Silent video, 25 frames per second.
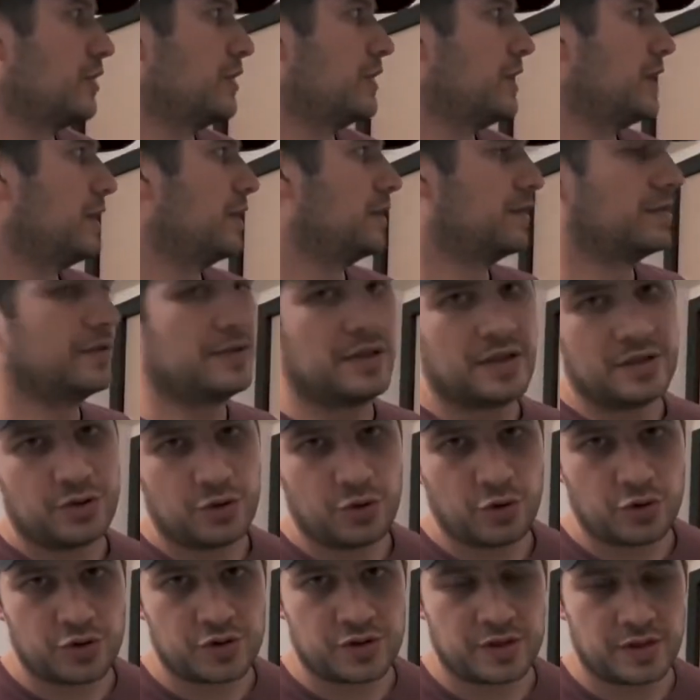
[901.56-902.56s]
So
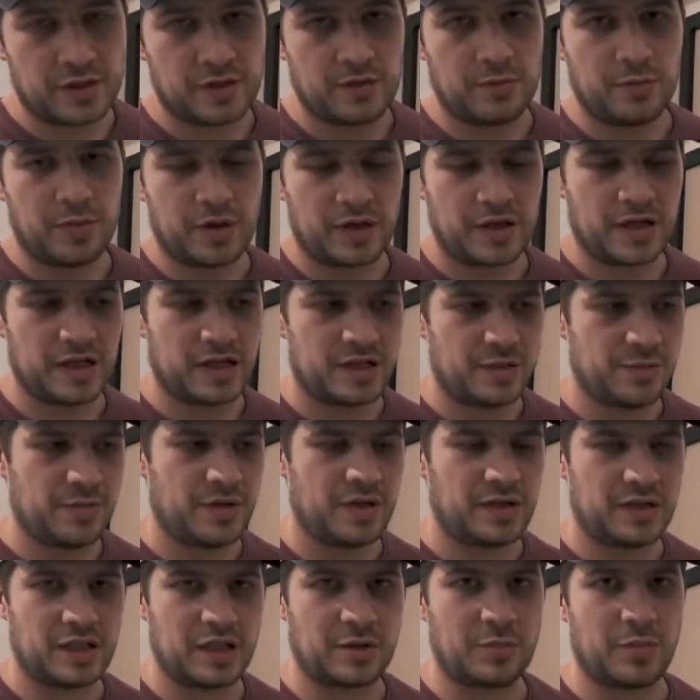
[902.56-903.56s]

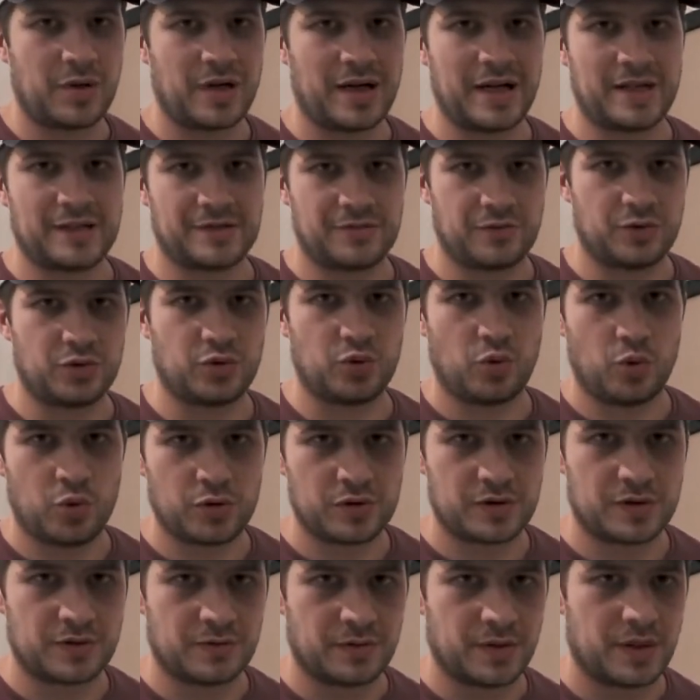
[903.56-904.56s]
I
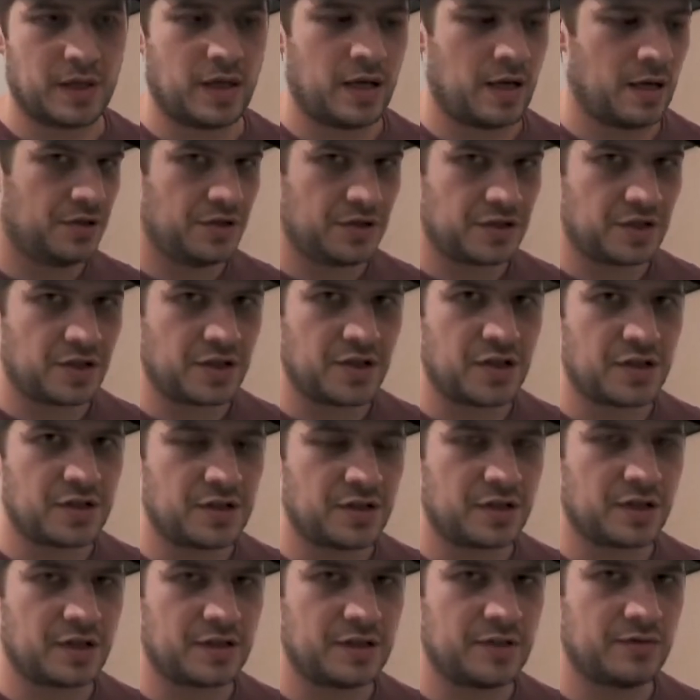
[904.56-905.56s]
bought that
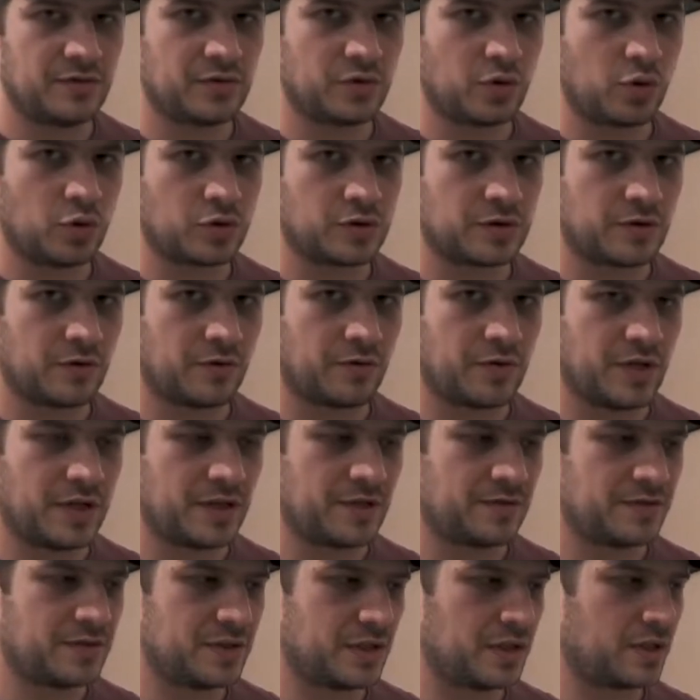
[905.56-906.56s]
because of the
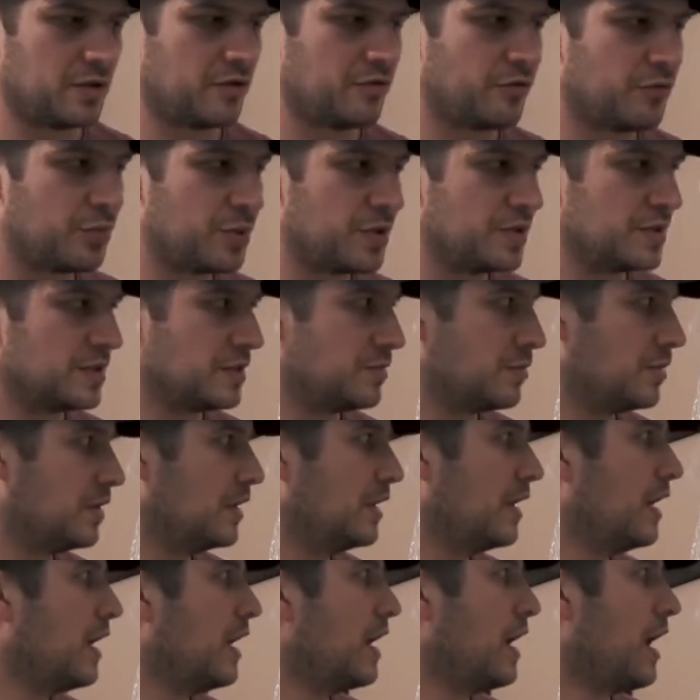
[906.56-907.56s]
reviews, and
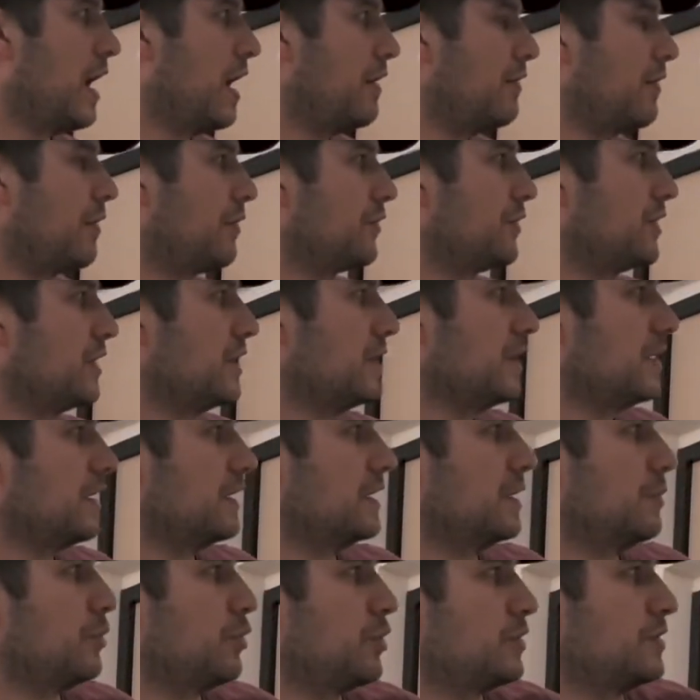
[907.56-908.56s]

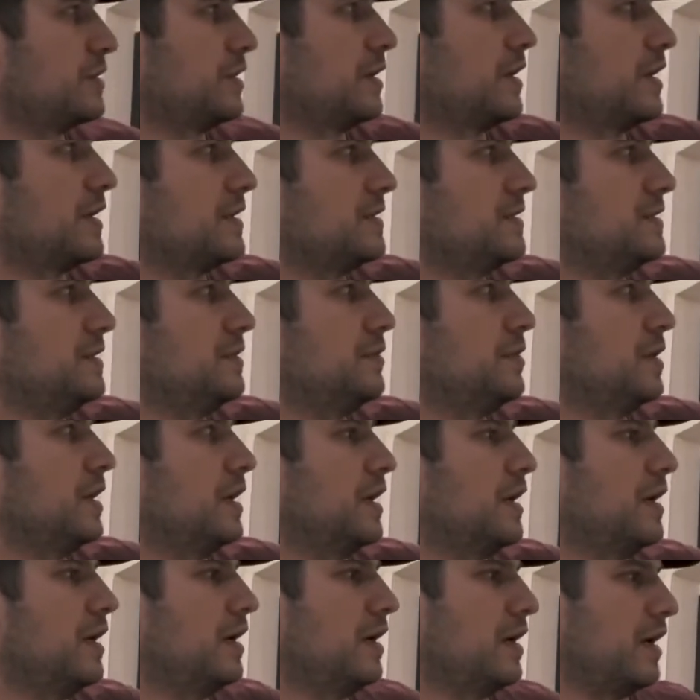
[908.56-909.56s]
folks seem to be happy with the
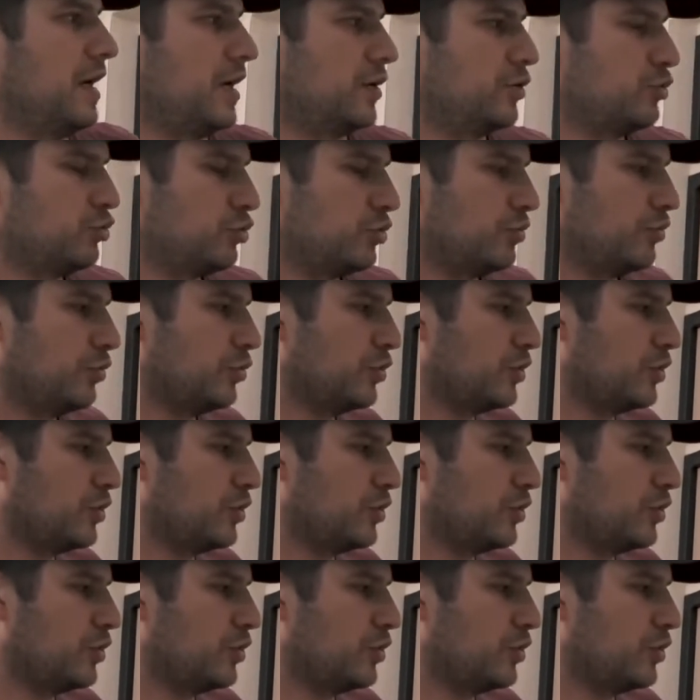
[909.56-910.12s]
reliability.